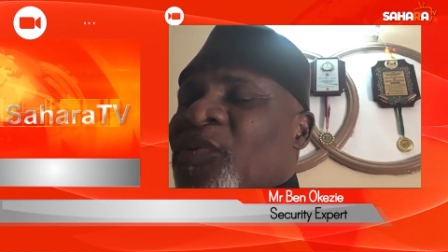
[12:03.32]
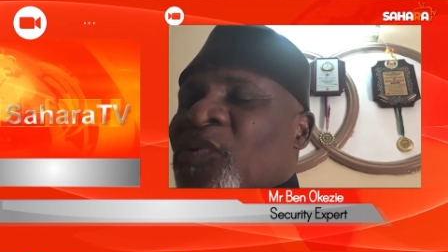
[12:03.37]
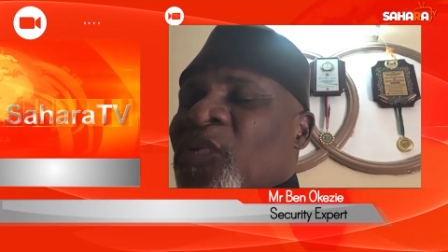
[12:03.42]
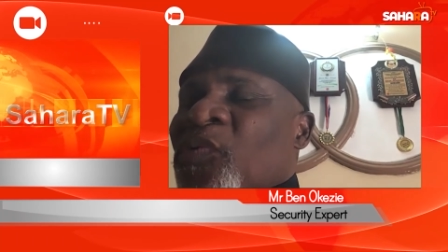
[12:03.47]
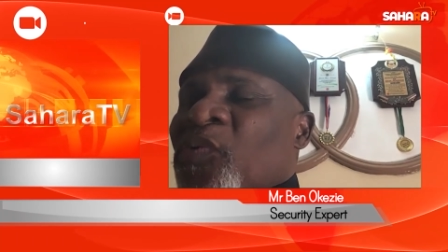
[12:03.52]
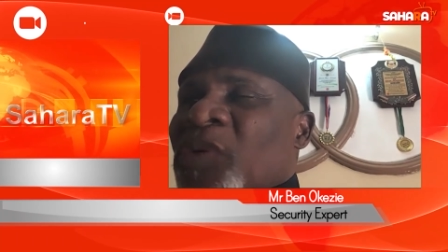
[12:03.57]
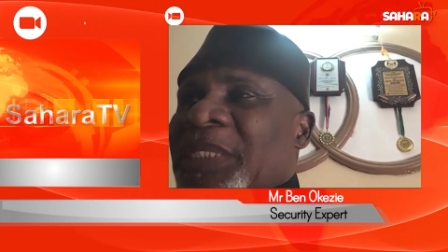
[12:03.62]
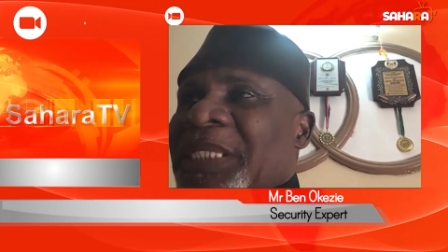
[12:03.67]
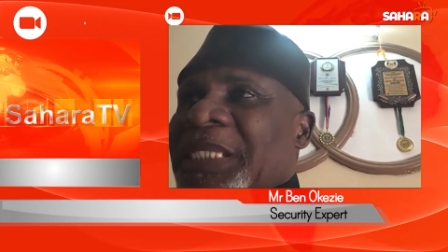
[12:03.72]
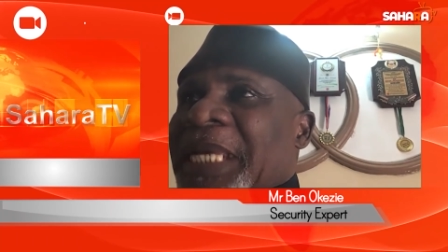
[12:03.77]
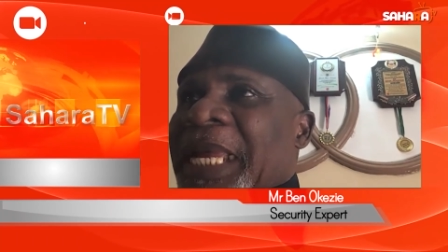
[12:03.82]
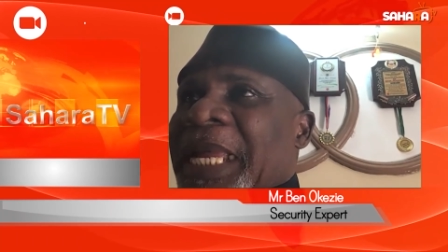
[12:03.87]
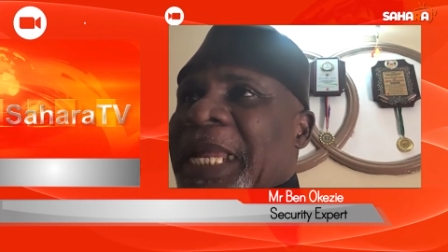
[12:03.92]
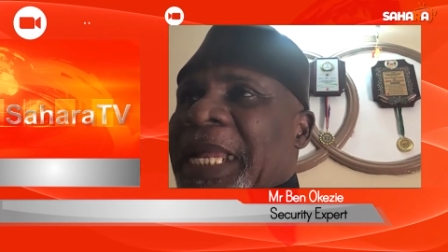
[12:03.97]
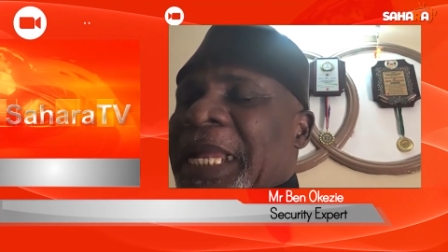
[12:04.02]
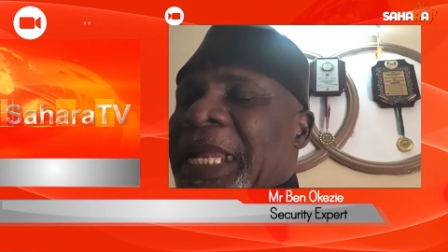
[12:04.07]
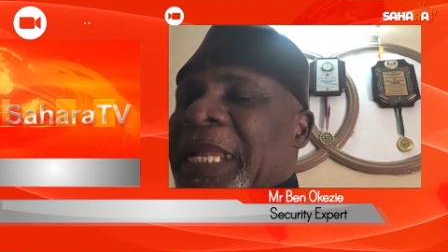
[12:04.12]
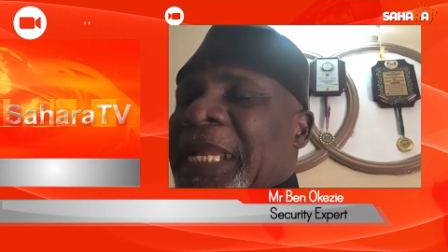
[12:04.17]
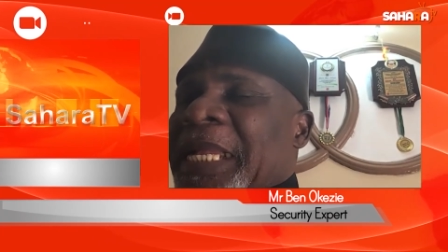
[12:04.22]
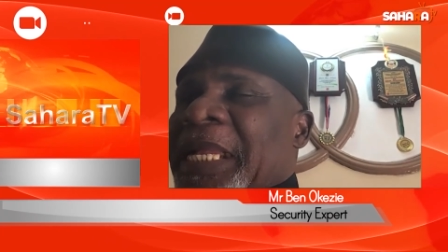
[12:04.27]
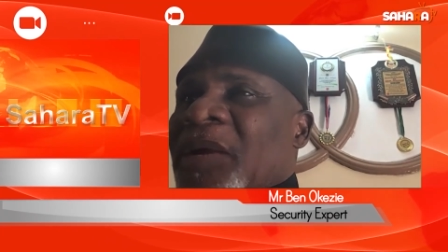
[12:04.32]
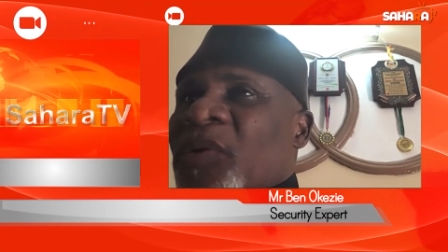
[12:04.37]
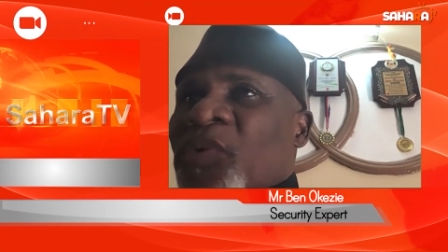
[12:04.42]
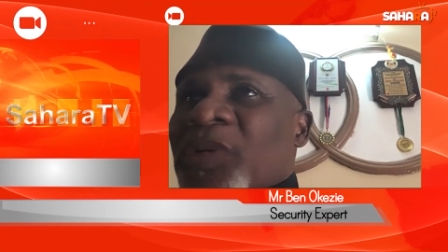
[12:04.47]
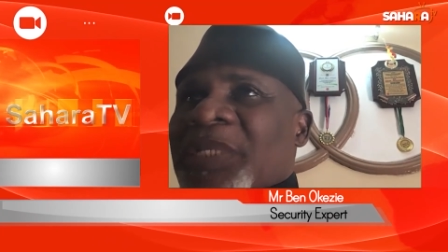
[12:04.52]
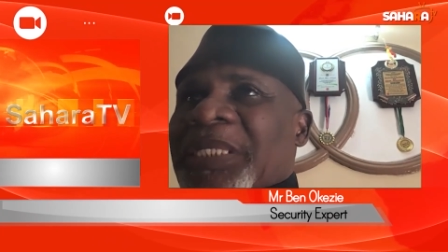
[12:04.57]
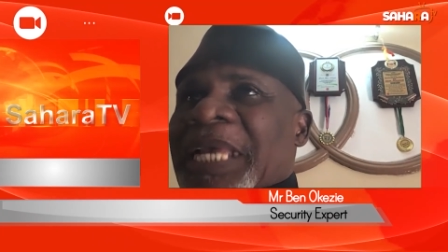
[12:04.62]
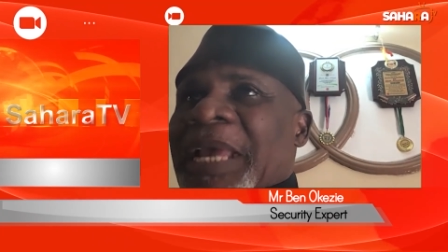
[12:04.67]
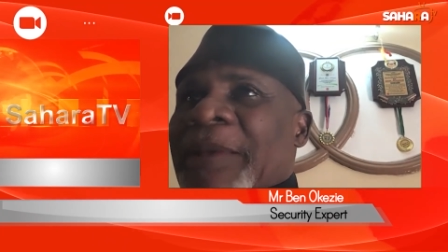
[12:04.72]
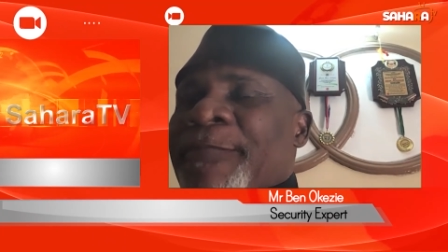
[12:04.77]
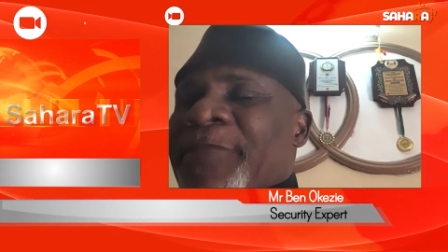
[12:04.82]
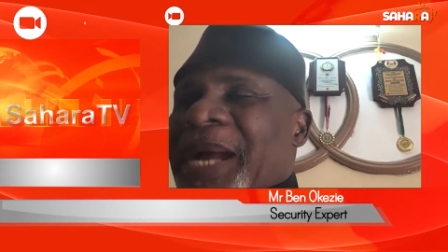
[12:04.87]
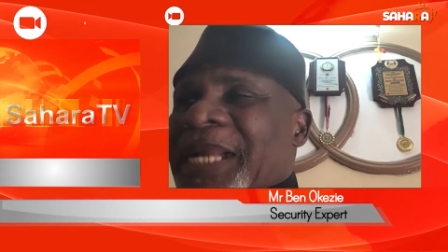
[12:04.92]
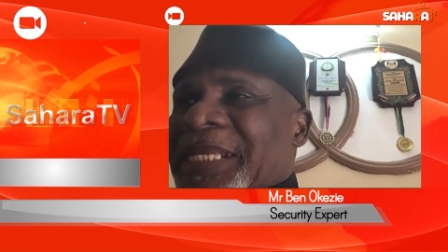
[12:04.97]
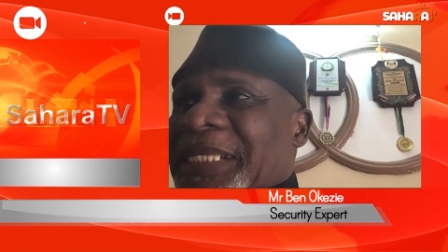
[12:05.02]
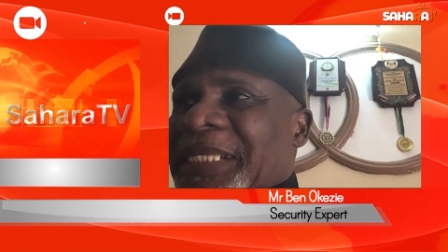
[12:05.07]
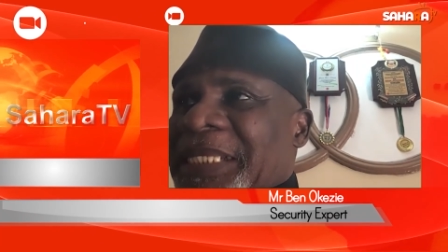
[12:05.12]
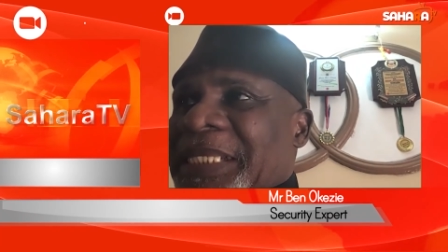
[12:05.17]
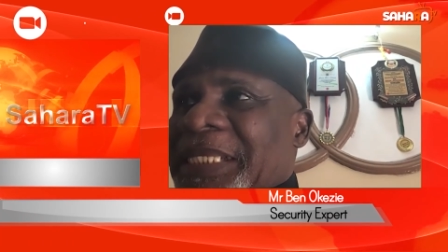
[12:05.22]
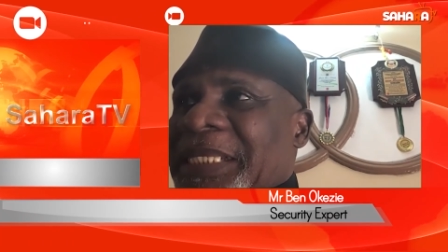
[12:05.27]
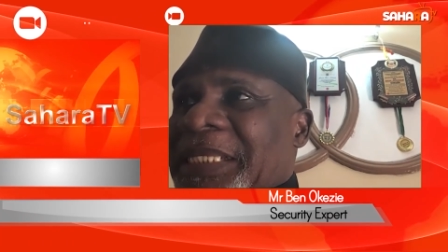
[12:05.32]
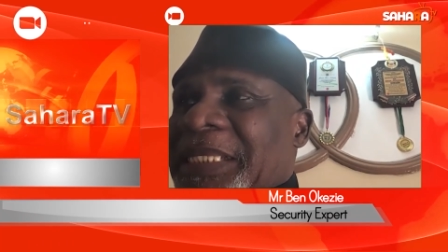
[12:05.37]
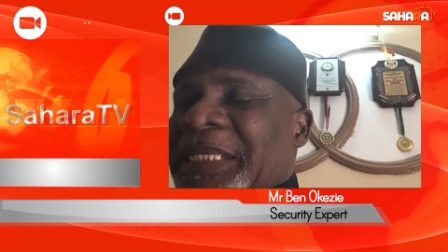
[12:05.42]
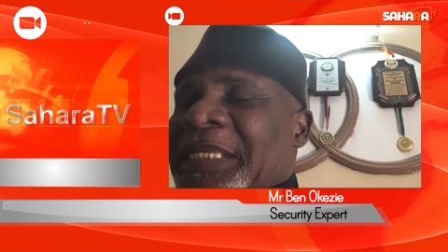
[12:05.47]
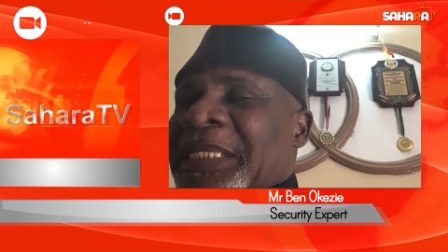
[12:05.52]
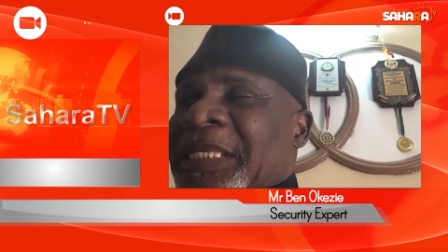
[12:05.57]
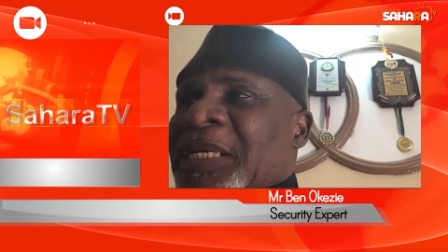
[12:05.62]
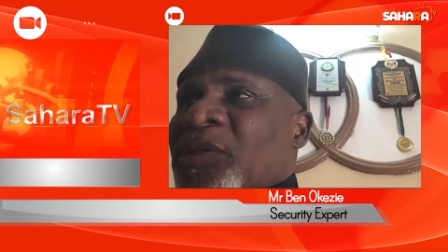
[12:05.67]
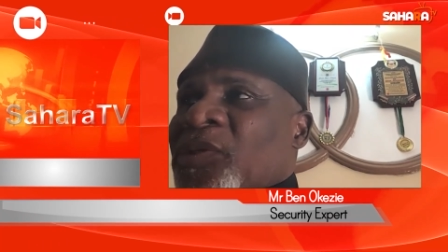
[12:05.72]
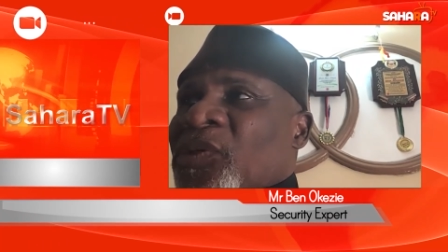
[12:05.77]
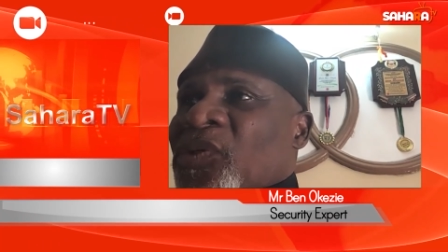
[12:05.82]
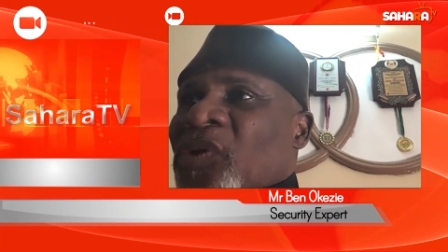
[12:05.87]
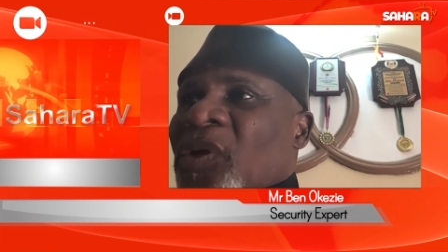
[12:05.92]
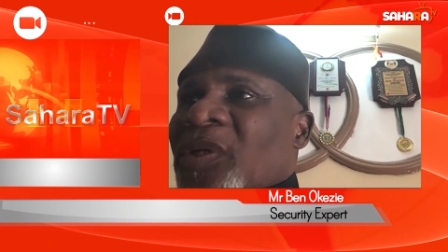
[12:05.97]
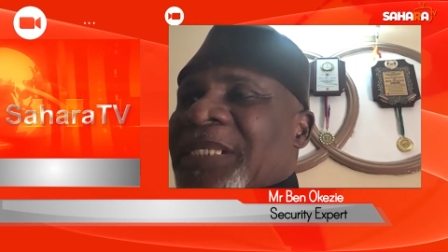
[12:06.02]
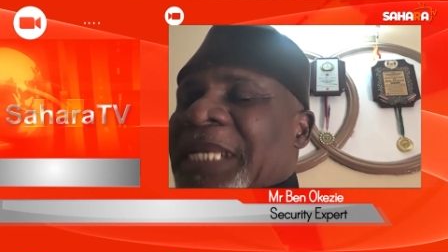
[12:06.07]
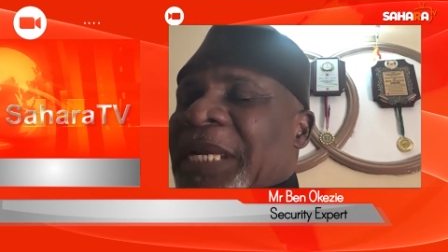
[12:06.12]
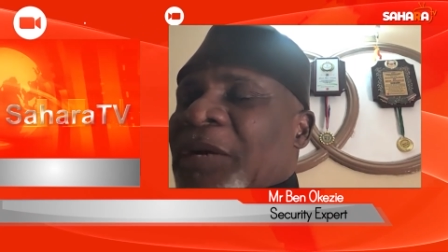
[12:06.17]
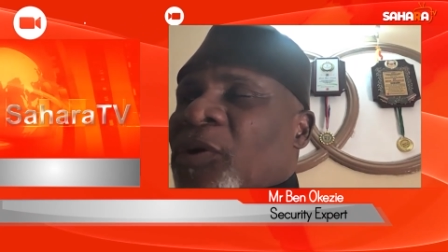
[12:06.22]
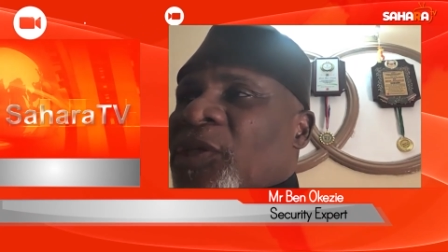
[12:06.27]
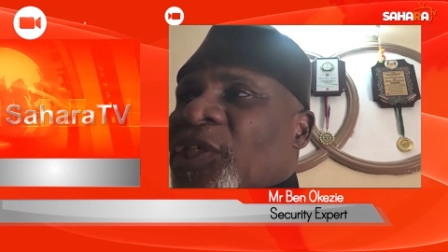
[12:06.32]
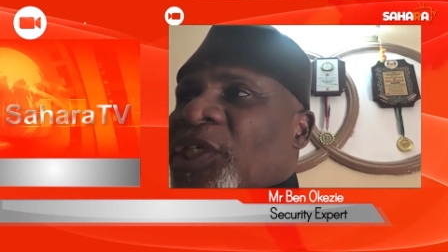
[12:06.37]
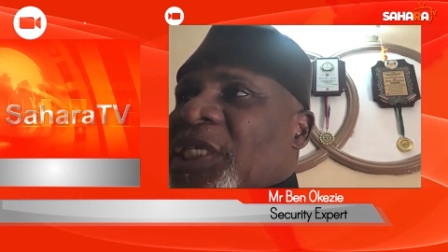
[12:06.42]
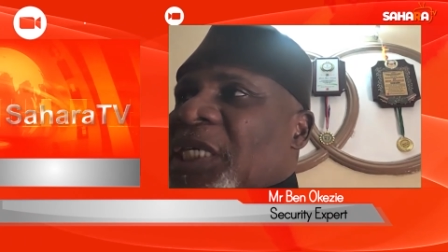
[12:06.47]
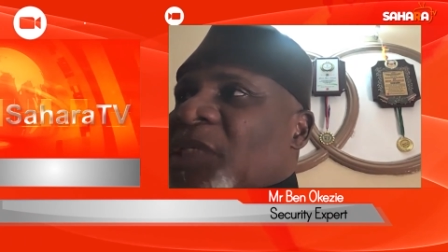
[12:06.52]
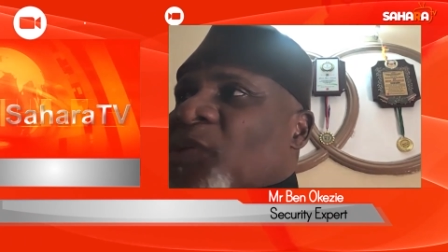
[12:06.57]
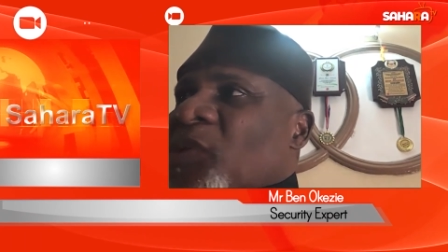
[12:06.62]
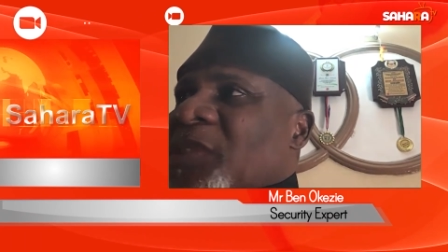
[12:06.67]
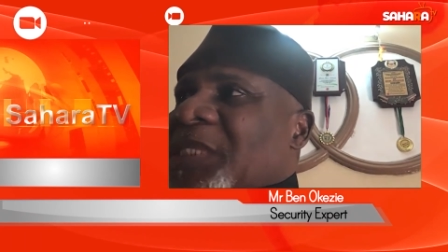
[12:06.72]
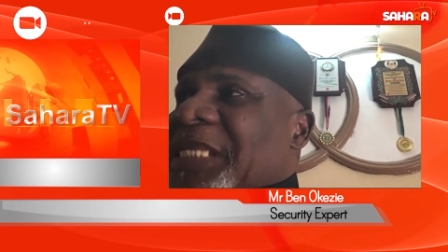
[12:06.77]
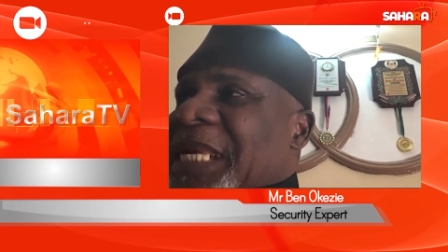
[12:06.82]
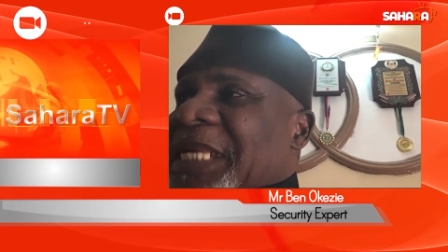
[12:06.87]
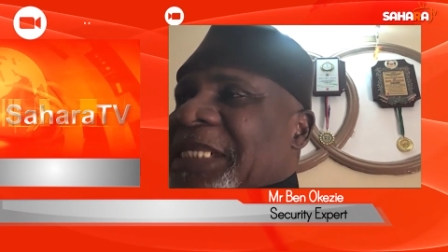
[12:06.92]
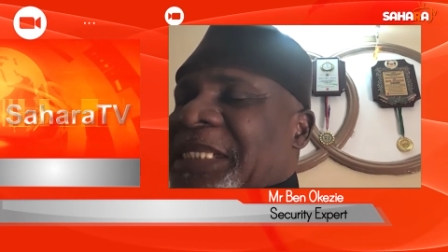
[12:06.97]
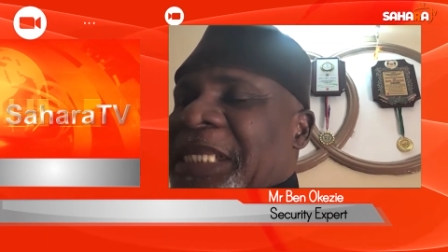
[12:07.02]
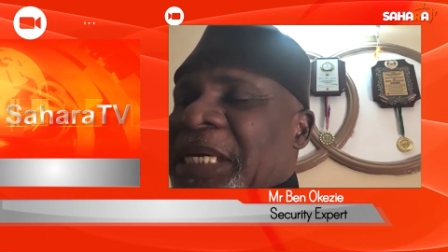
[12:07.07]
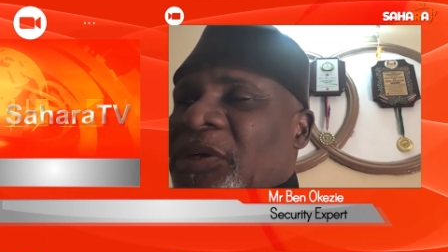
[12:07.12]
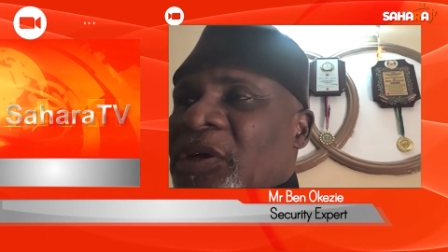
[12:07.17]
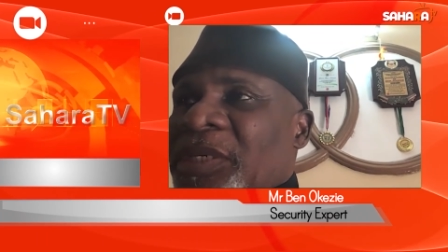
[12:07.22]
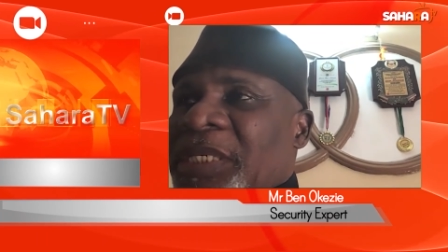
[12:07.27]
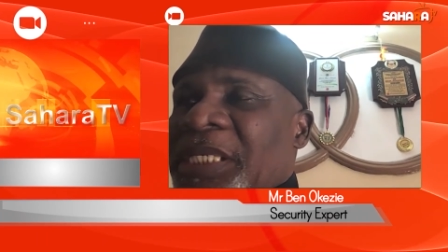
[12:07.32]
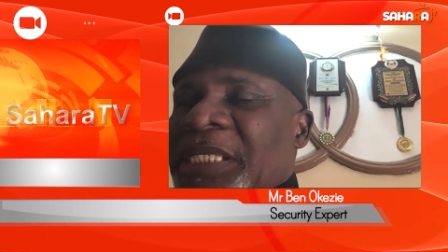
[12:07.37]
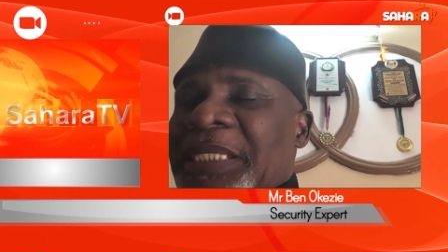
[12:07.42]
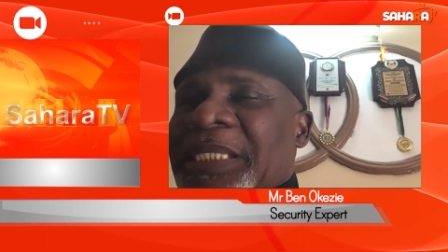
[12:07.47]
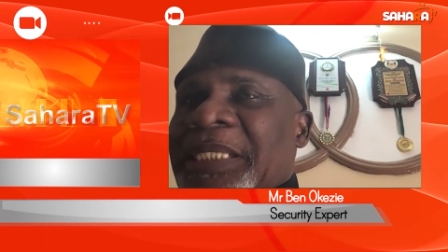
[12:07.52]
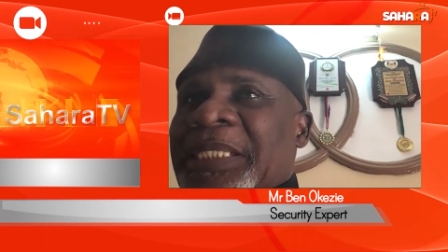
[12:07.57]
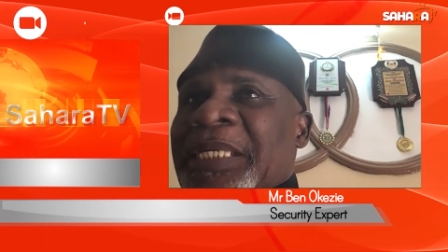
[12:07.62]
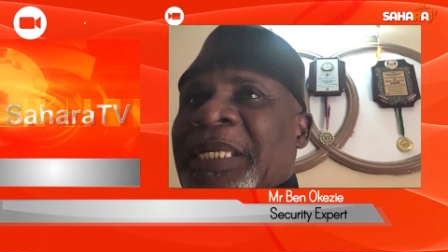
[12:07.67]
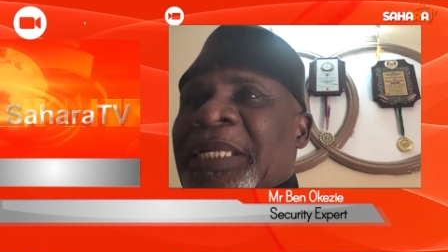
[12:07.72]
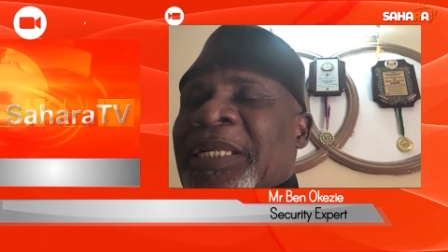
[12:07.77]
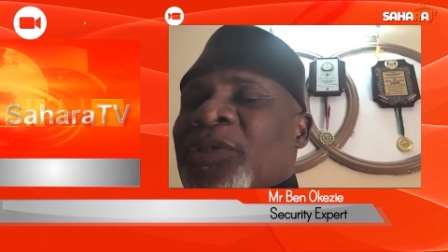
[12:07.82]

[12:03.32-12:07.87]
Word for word: with uh, with uh, bandits. You don't negotiate with uh, terrorists.